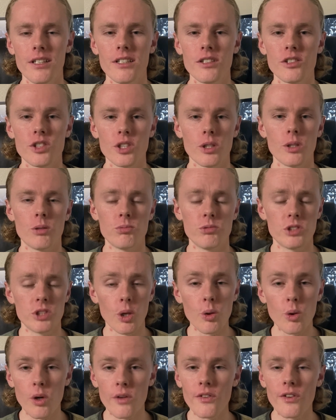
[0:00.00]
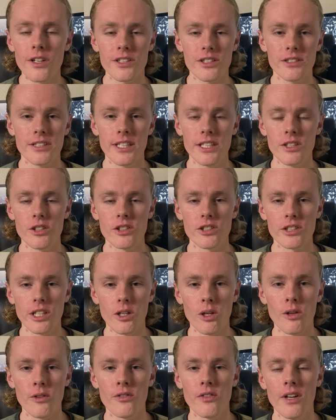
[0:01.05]
So don't overextend
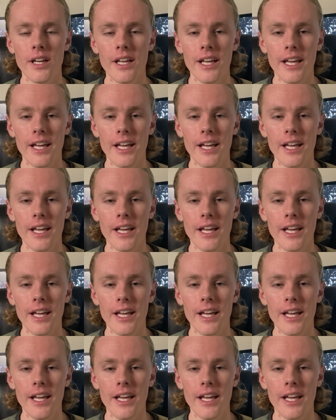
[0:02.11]
yourself